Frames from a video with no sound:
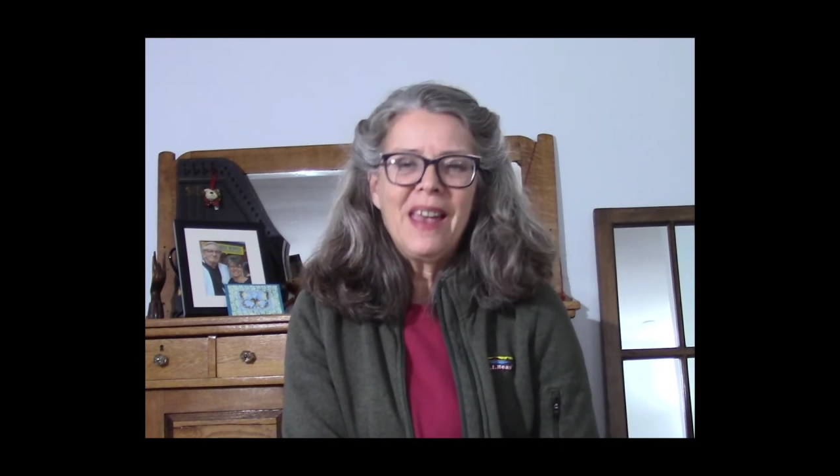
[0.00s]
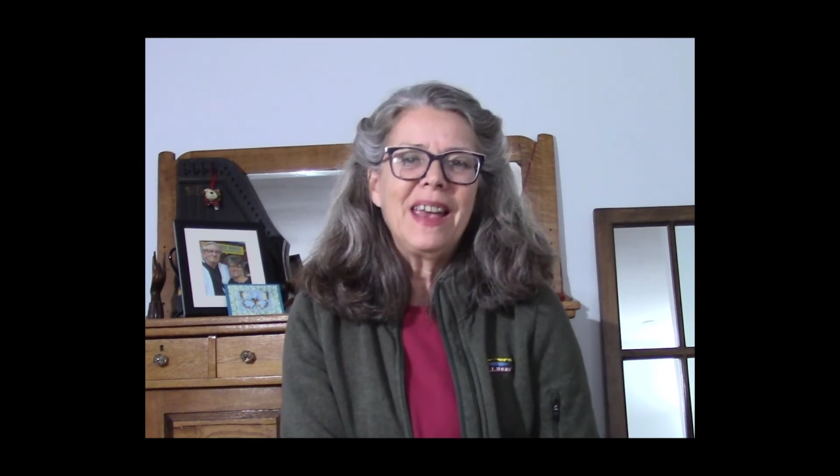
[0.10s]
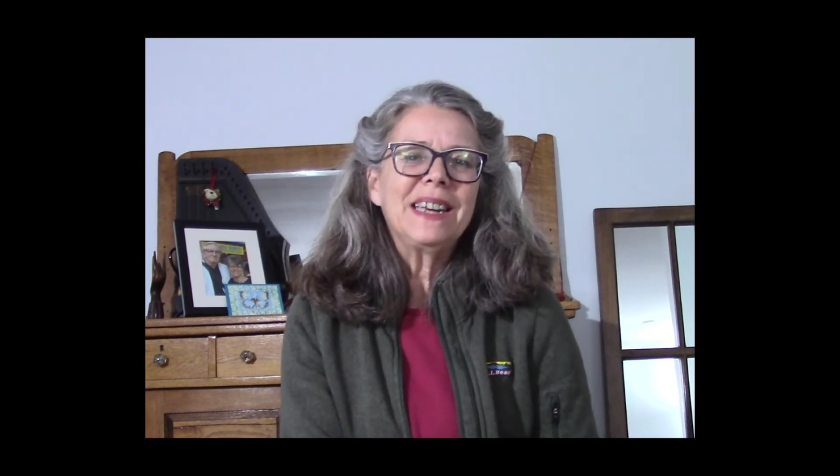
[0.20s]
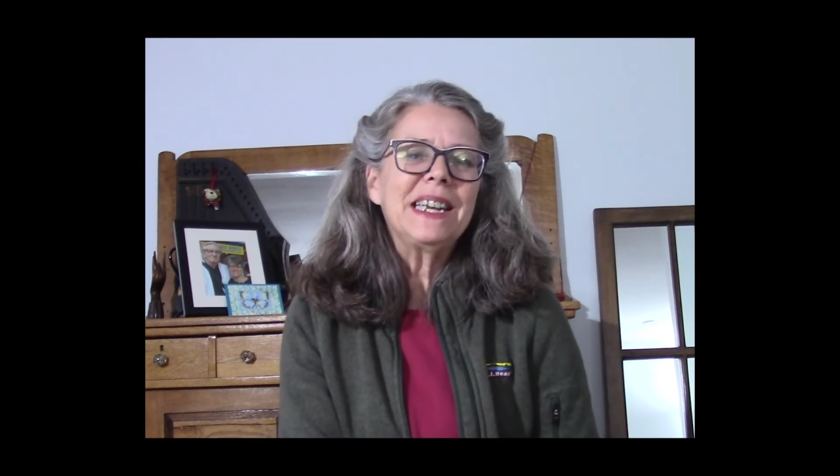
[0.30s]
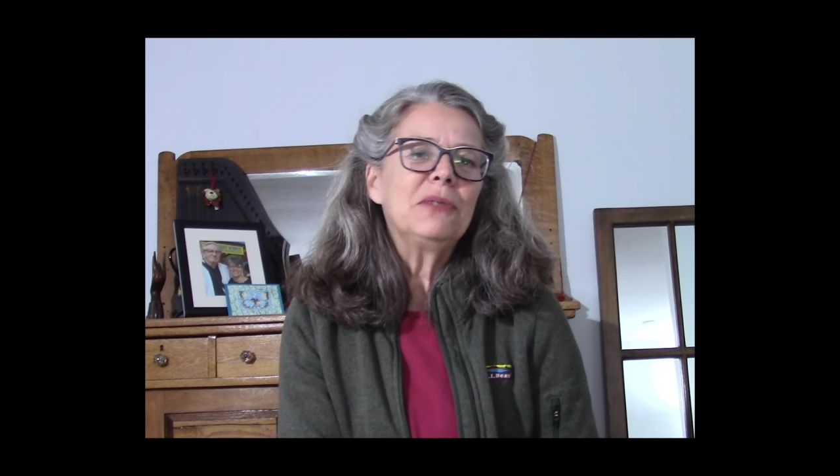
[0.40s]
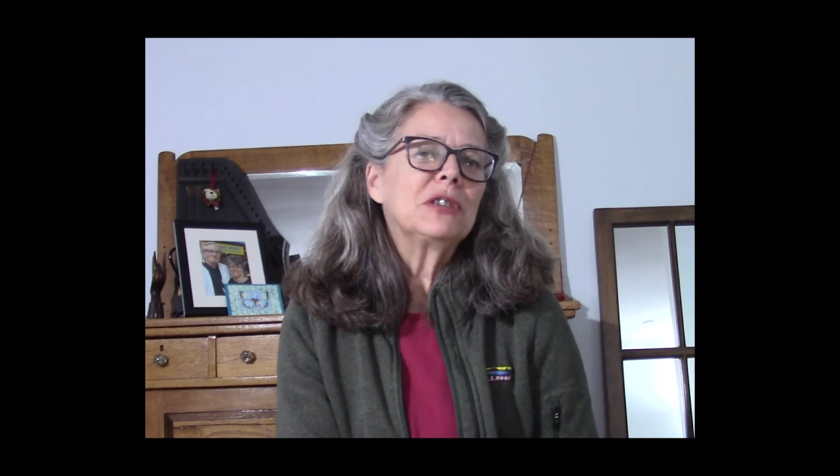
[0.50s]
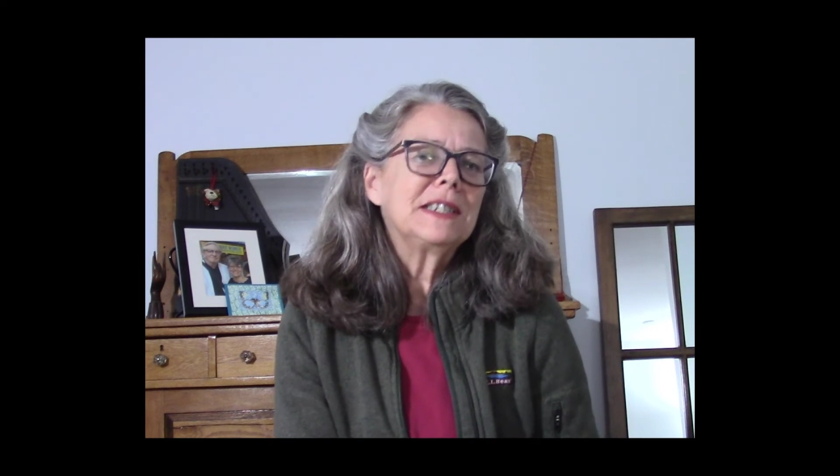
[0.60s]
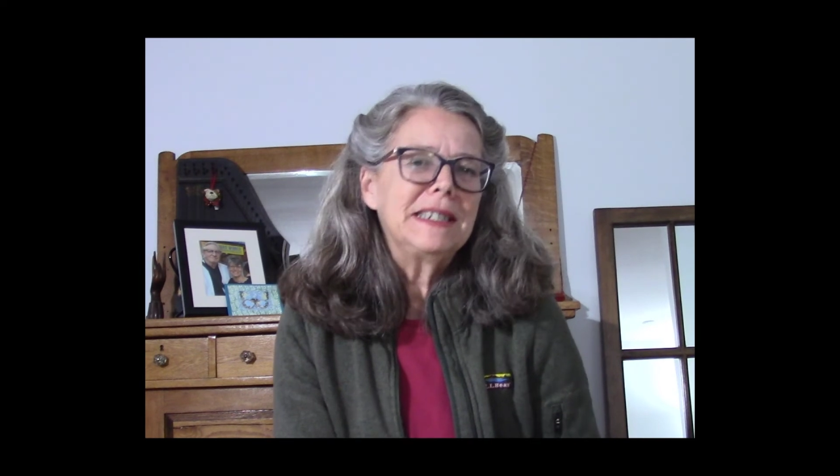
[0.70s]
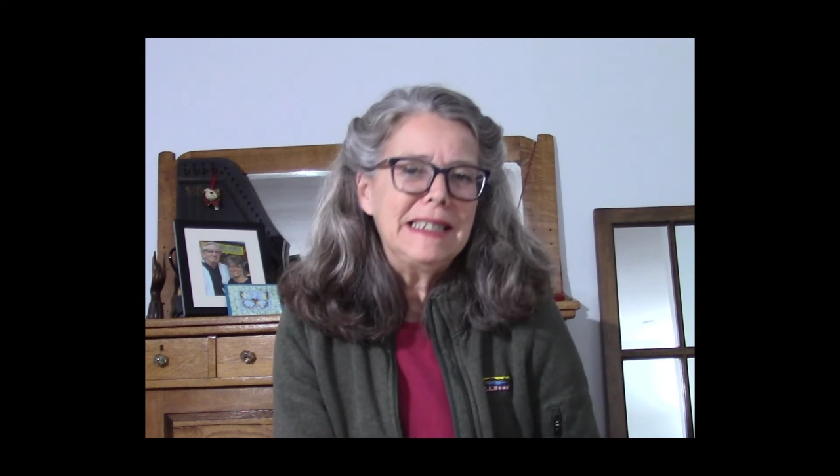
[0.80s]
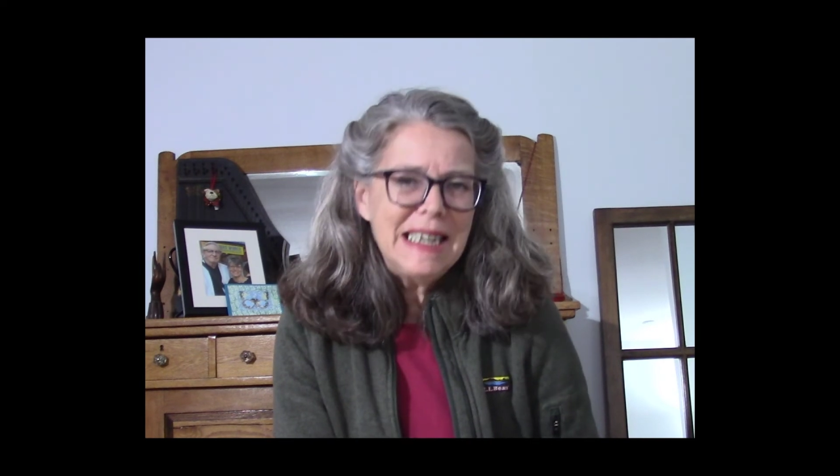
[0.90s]
and he
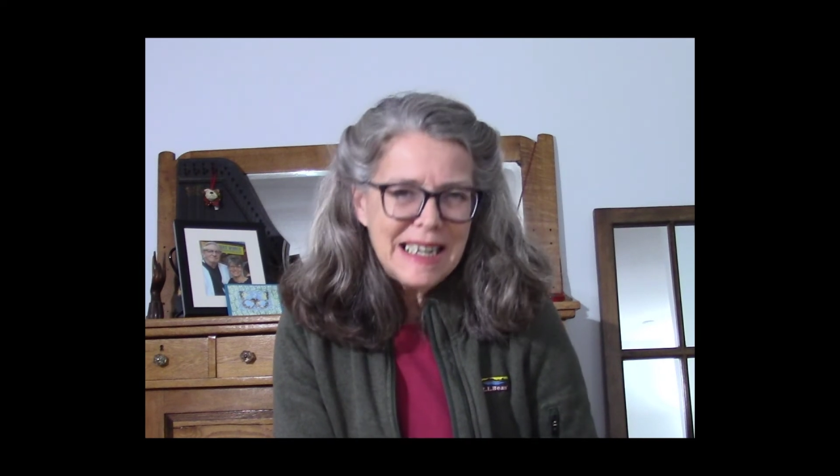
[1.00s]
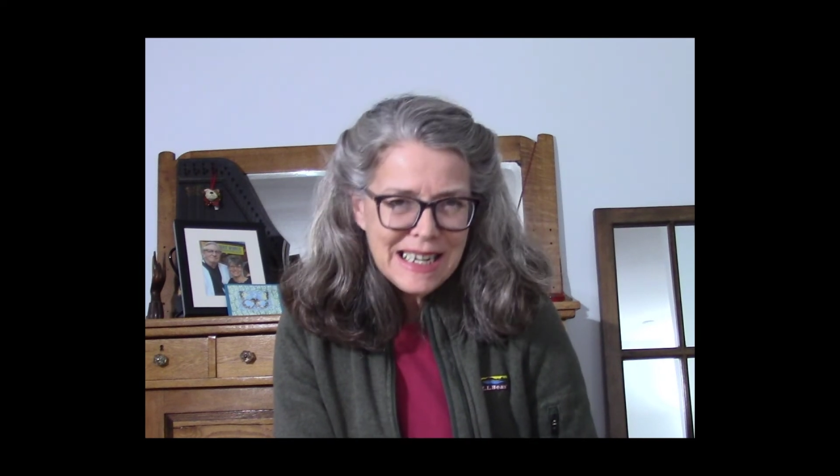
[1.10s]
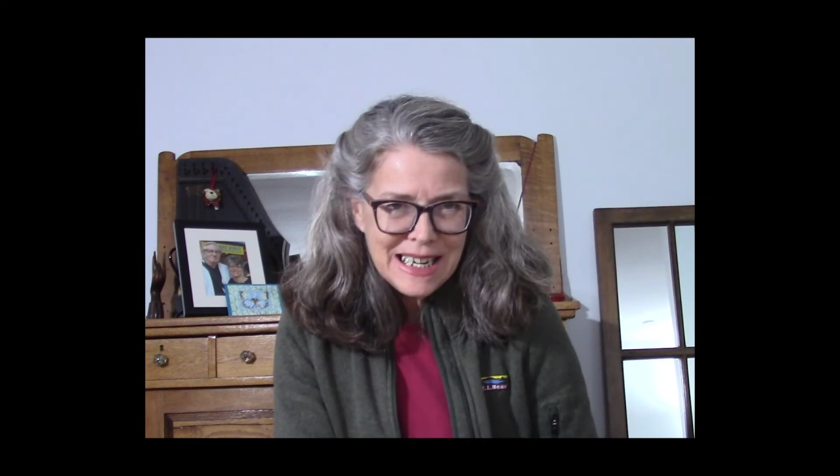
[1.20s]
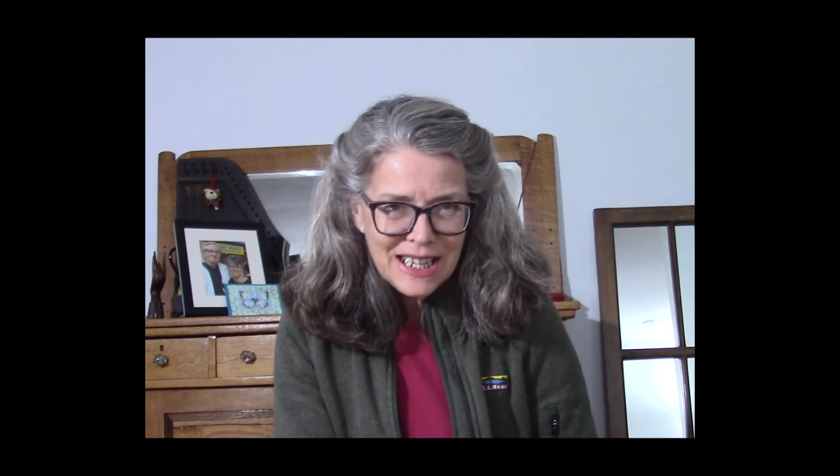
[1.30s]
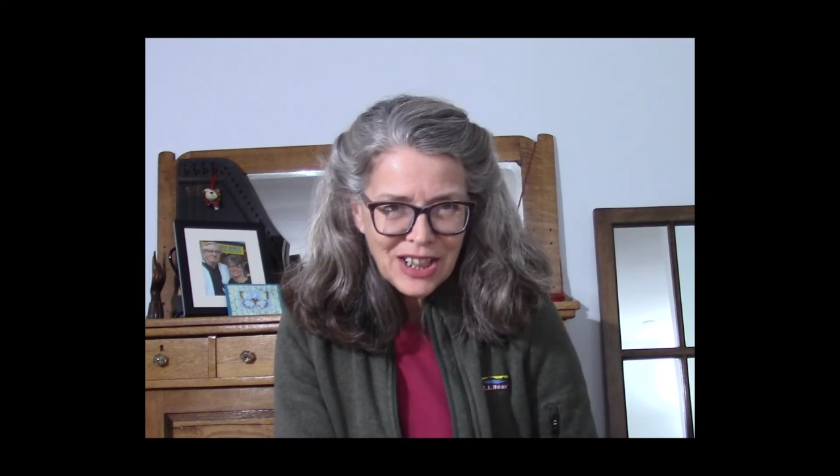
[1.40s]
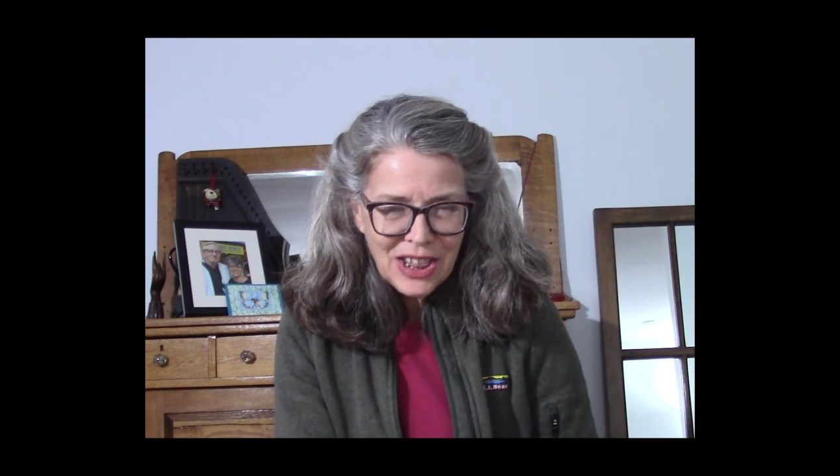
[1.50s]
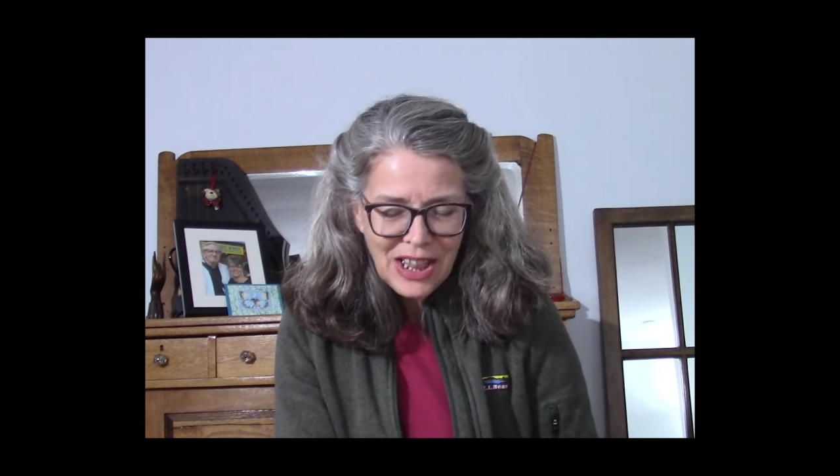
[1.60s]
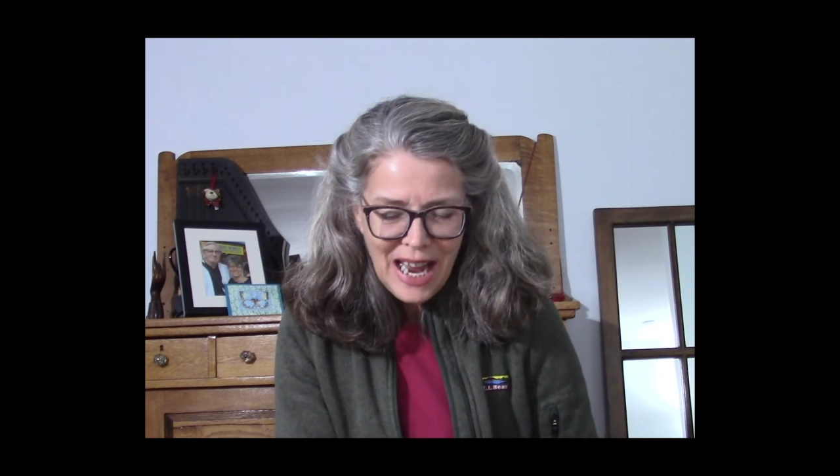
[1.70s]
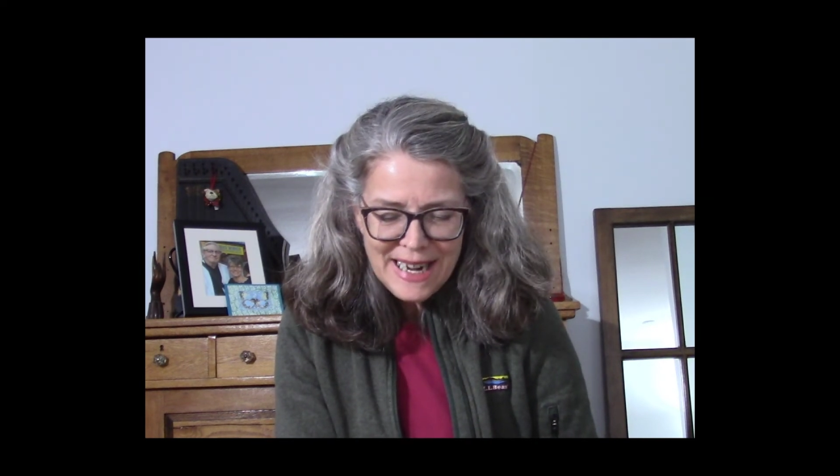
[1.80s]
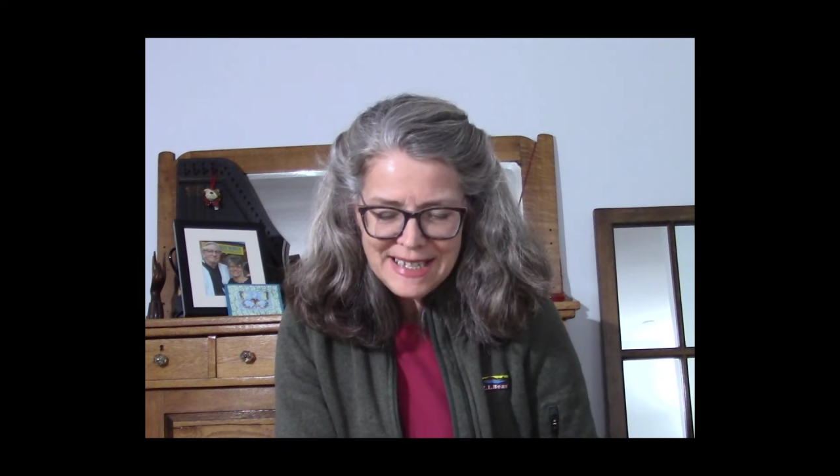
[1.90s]
was
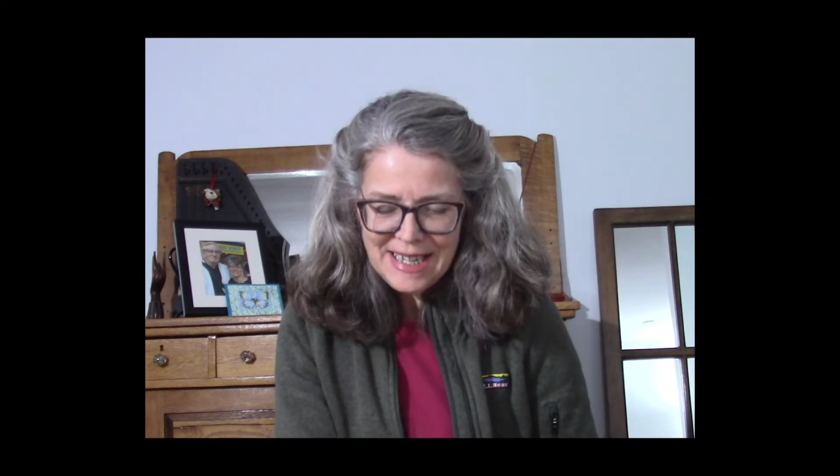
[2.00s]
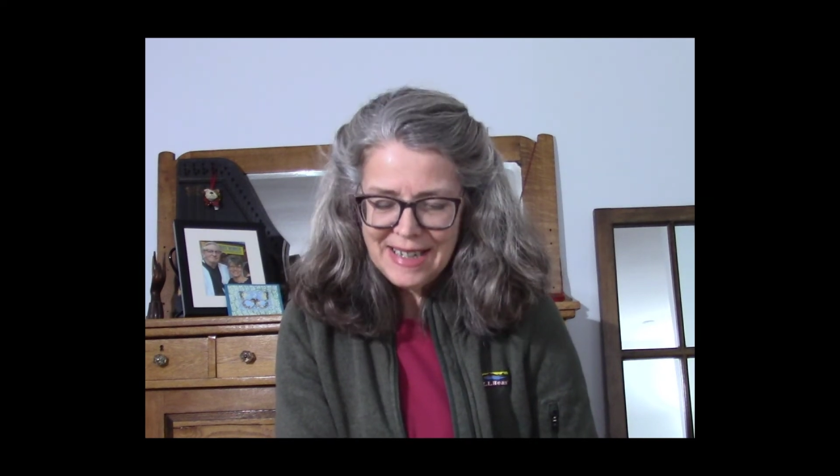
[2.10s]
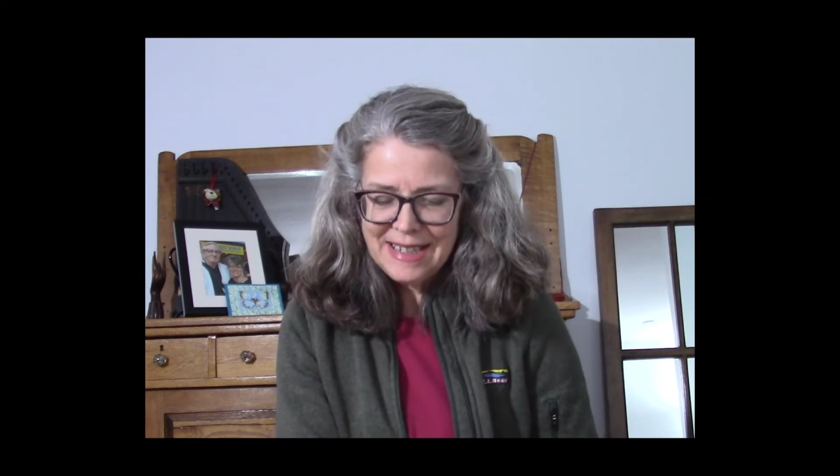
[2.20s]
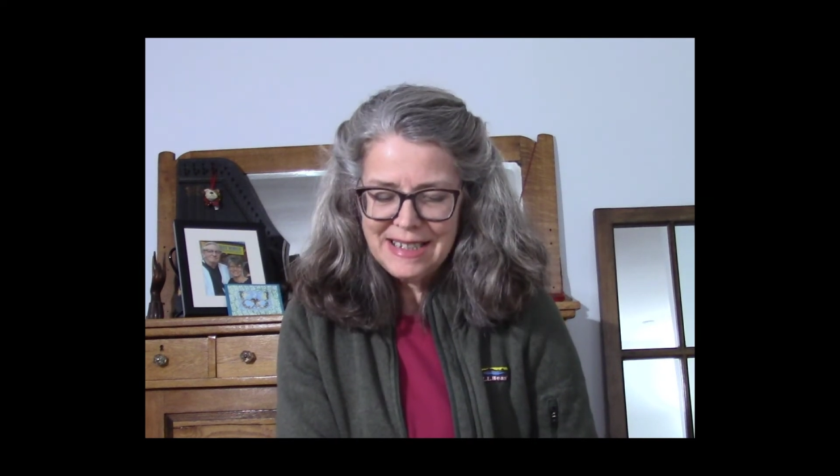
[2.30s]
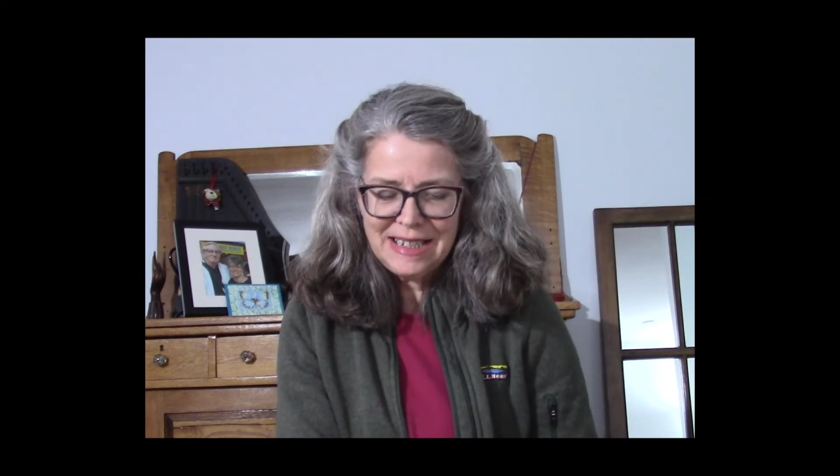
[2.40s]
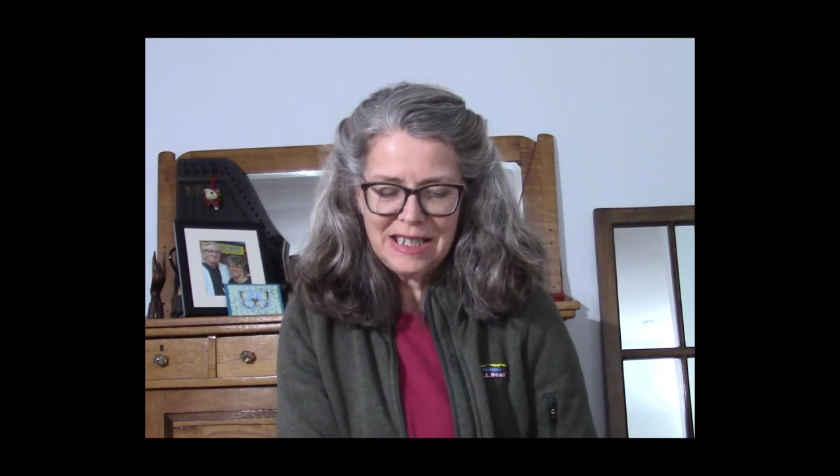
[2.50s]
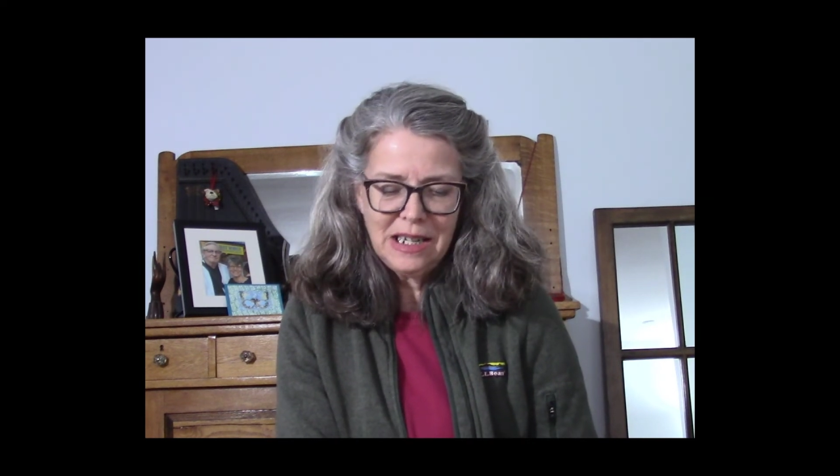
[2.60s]
delighted.